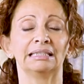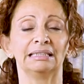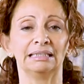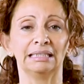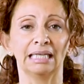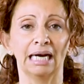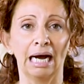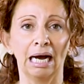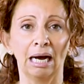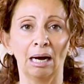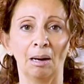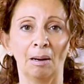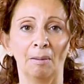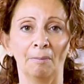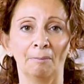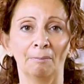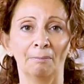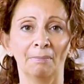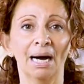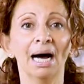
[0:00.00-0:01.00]

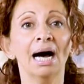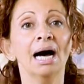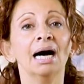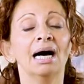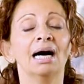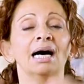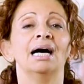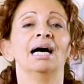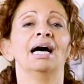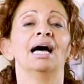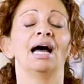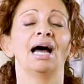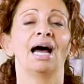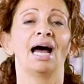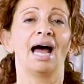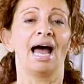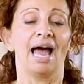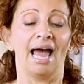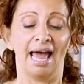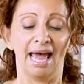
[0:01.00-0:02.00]
Yum.
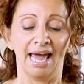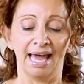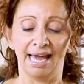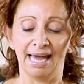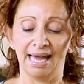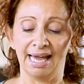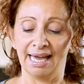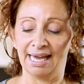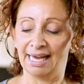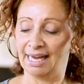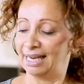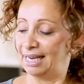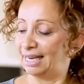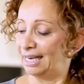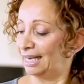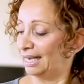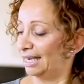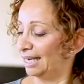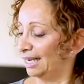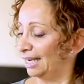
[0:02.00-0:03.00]

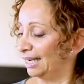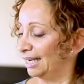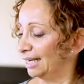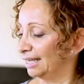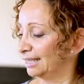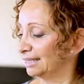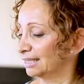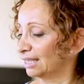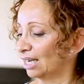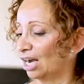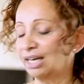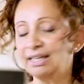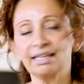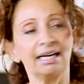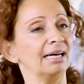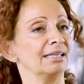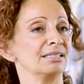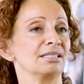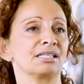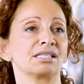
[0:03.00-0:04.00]
And I
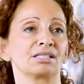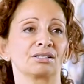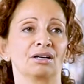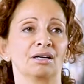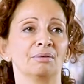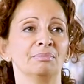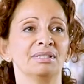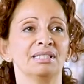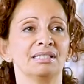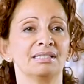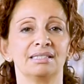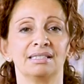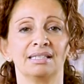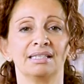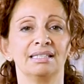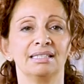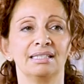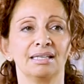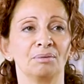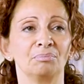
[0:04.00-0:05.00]
can't describe it. It's
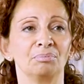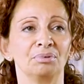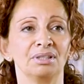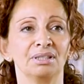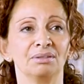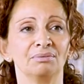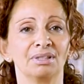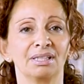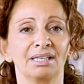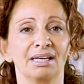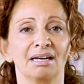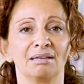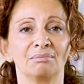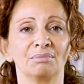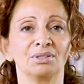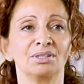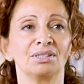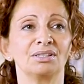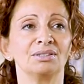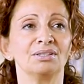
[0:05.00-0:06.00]
sticky date pudding with
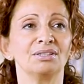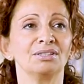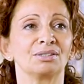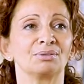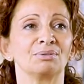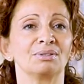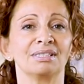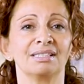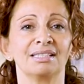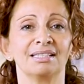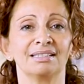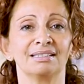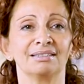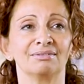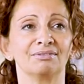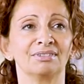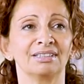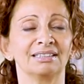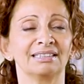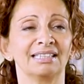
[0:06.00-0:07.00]
caramel sauce.
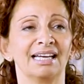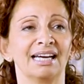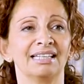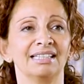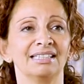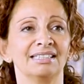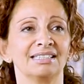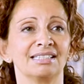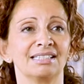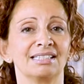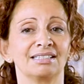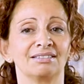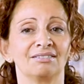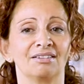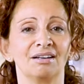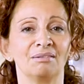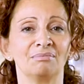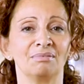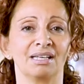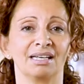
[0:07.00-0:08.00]
How do you
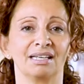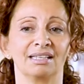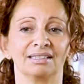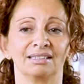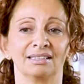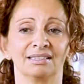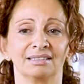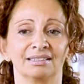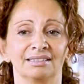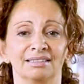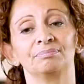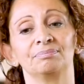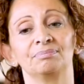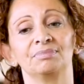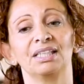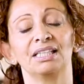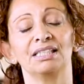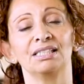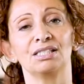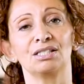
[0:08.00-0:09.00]
describe that?
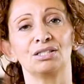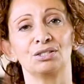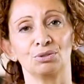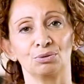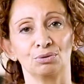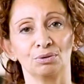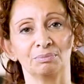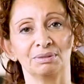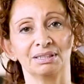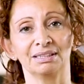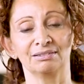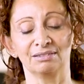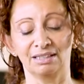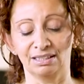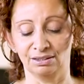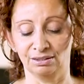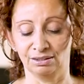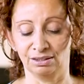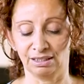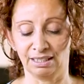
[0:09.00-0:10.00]
Installment
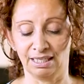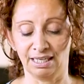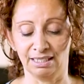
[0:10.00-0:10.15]
and